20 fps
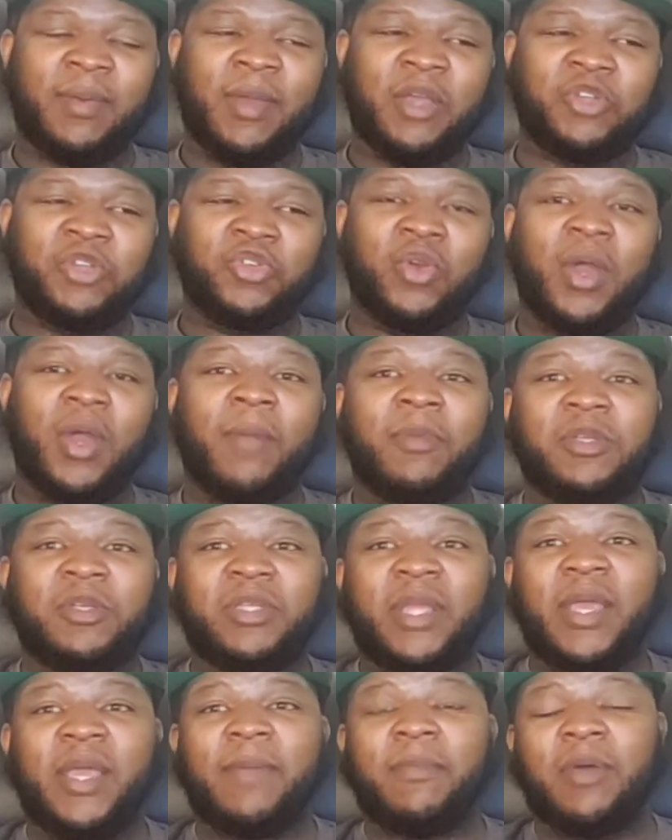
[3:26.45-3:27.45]
I'm not sure how
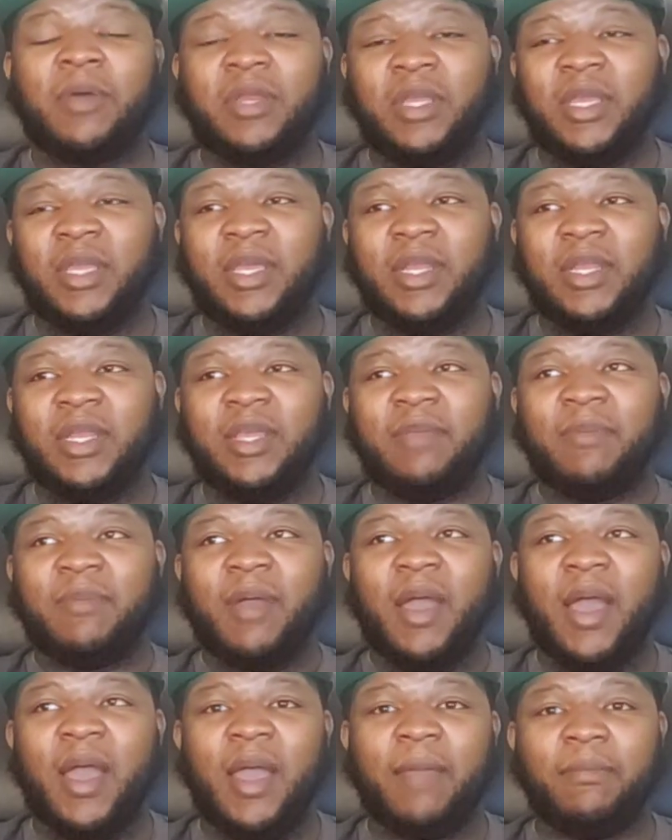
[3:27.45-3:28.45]
much dead money he'll leave
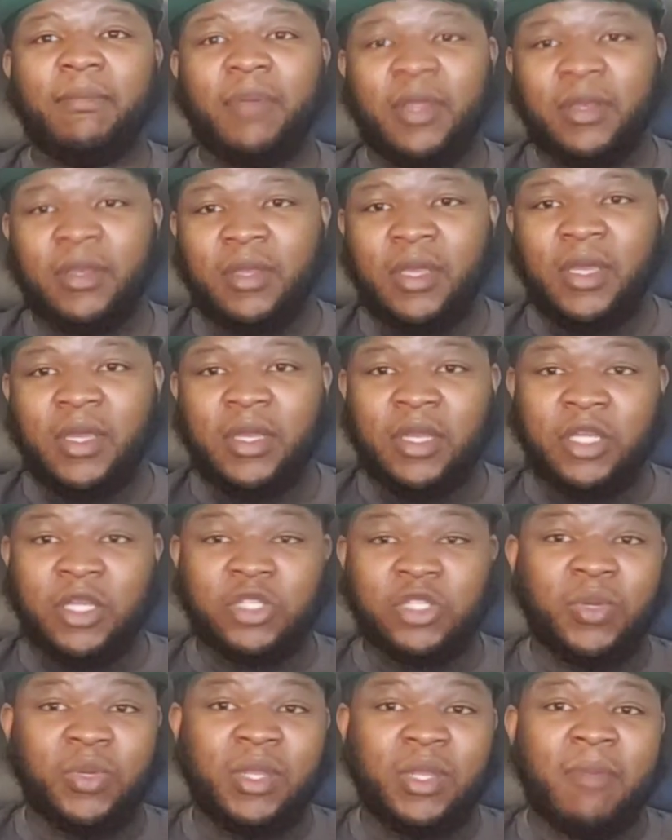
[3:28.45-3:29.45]
behind, but it
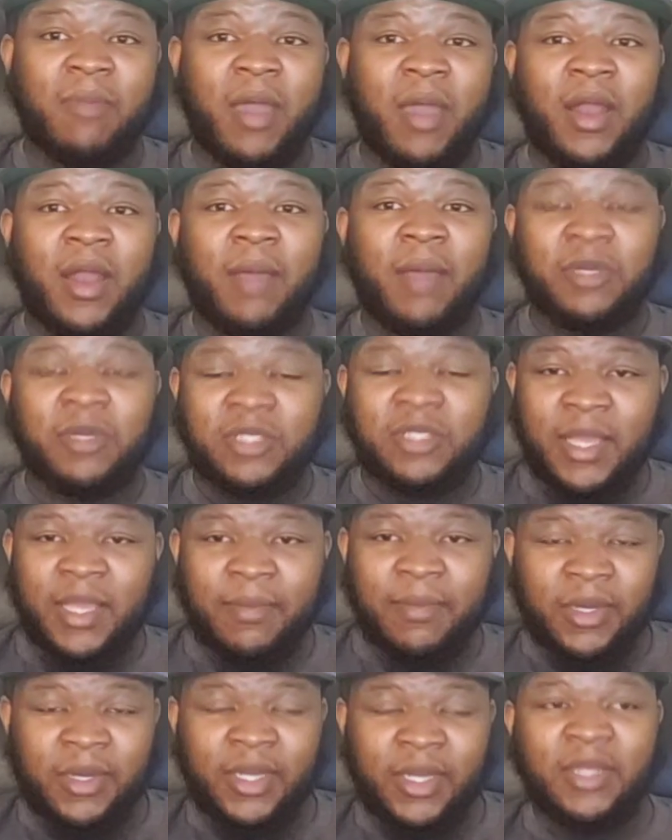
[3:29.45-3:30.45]
doesn't really matter how much
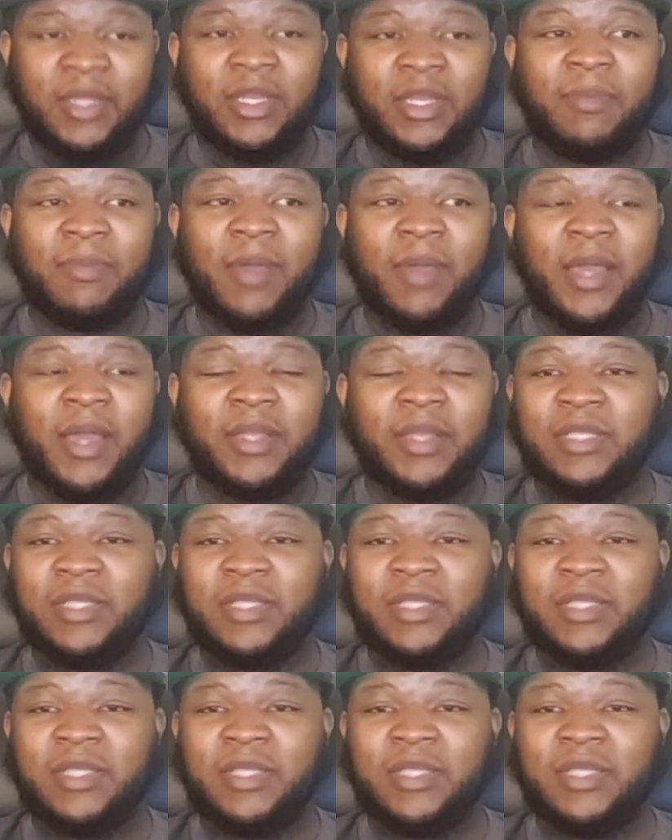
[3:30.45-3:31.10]
dead money he leave behind.